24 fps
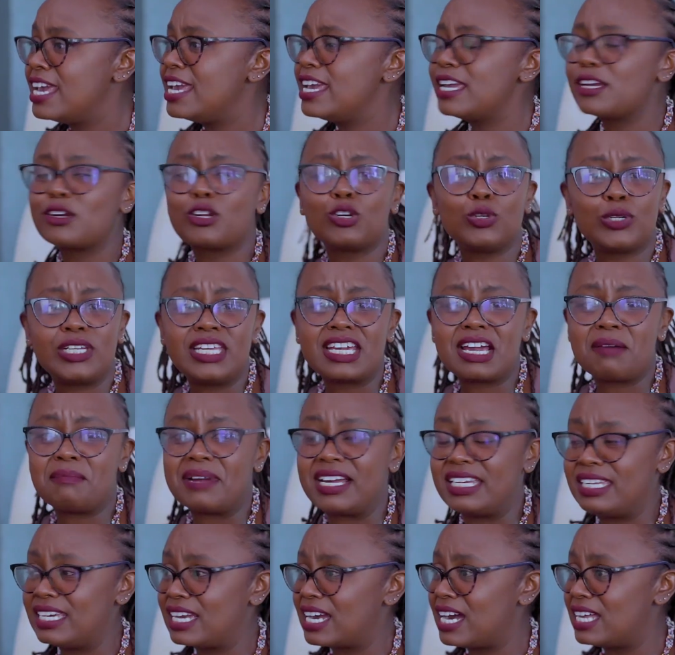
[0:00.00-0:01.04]
including a
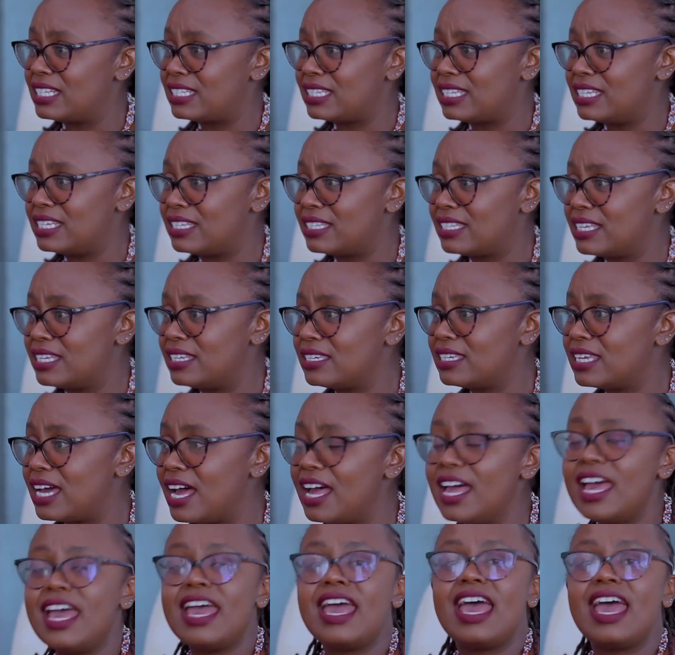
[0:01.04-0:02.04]
money counseling center.